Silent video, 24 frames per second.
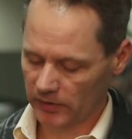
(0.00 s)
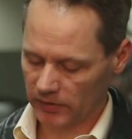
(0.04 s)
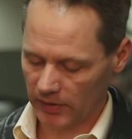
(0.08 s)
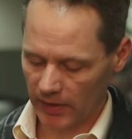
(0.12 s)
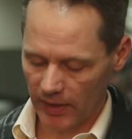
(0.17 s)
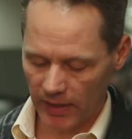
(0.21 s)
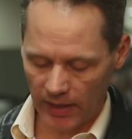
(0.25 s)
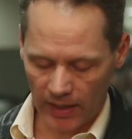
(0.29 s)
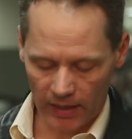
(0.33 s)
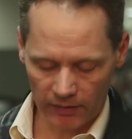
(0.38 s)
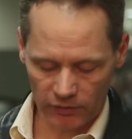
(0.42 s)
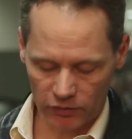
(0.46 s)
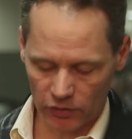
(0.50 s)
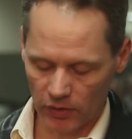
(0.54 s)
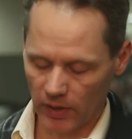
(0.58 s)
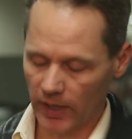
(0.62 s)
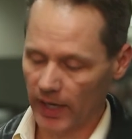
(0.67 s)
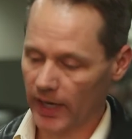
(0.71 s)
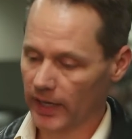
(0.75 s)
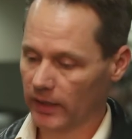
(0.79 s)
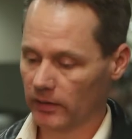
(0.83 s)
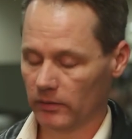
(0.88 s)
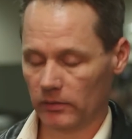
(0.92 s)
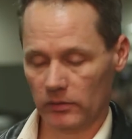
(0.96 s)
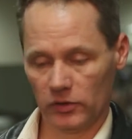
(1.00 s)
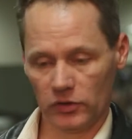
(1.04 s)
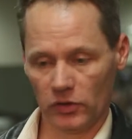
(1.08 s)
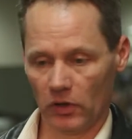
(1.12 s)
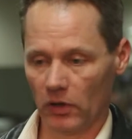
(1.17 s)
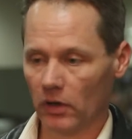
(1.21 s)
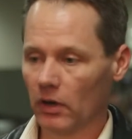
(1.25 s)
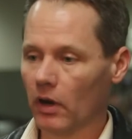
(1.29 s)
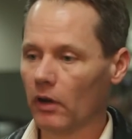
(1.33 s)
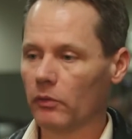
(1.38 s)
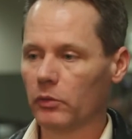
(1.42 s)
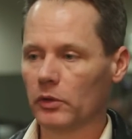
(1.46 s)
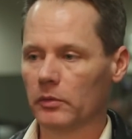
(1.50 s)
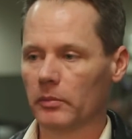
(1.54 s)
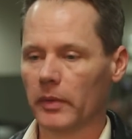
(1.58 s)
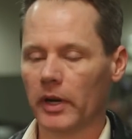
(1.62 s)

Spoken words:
say, I've tried, started off with